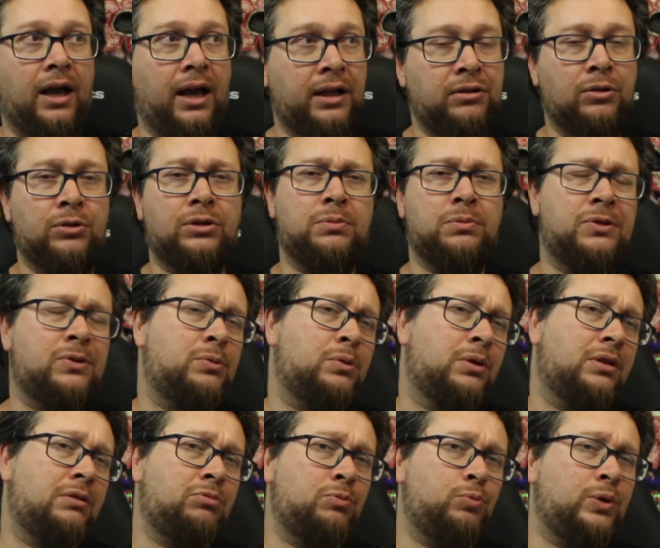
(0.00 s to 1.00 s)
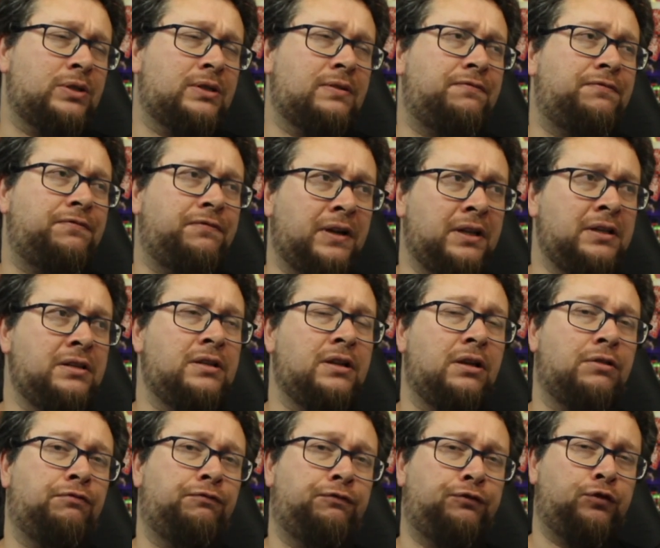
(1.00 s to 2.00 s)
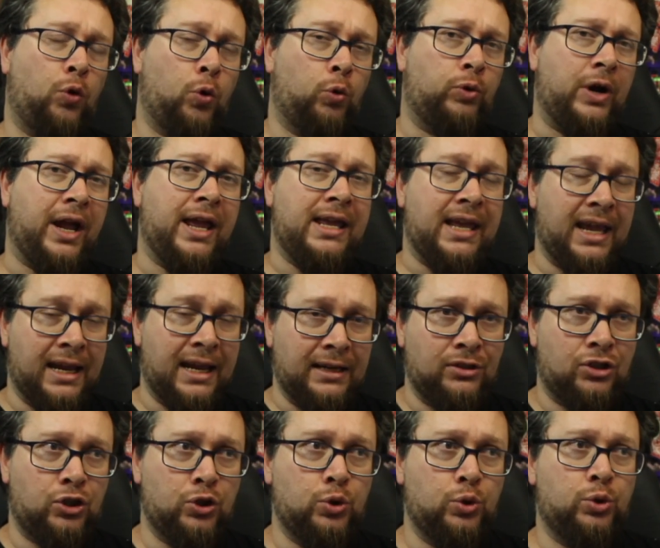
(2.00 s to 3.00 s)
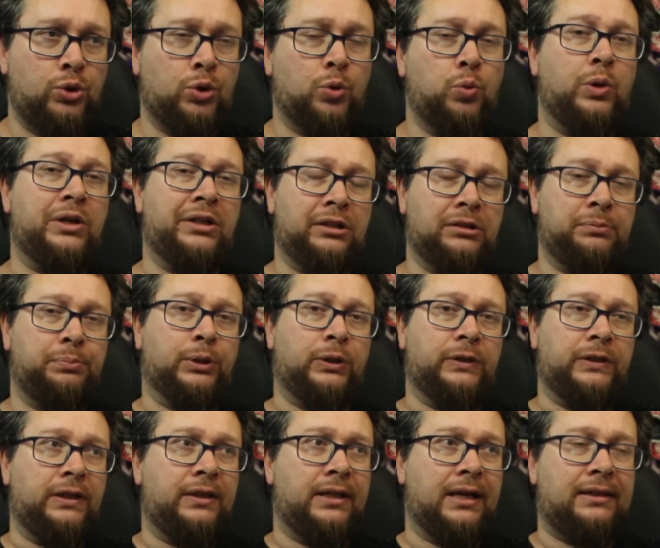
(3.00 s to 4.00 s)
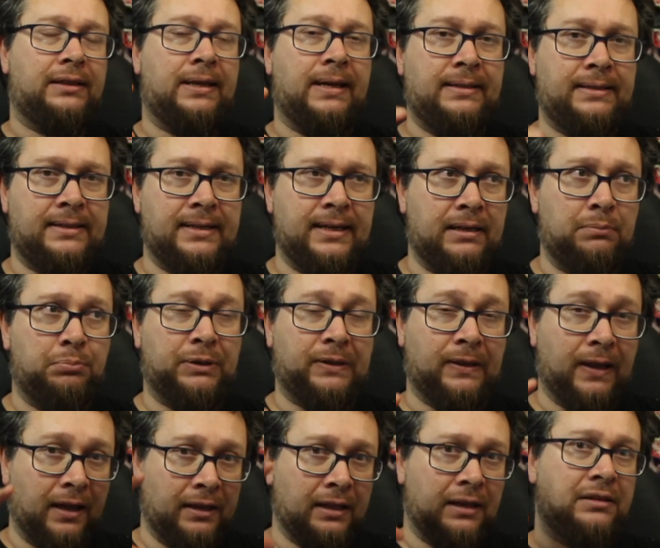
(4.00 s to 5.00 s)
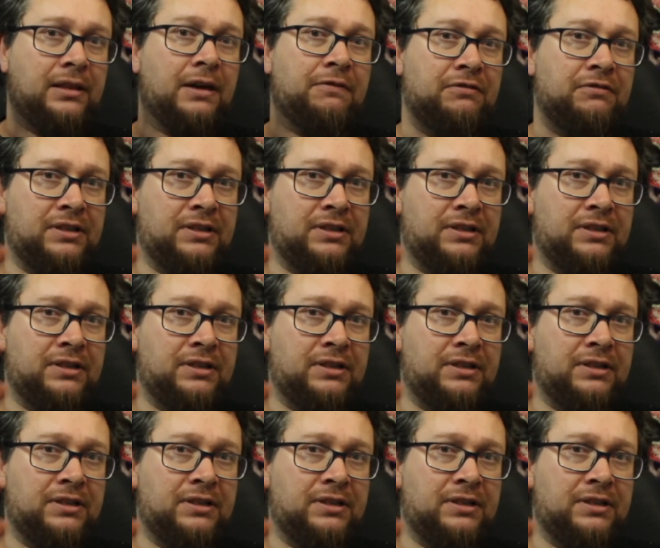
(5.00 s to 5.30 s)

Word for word: I thought this was, was a fun foray into the world building that they did, but now that they've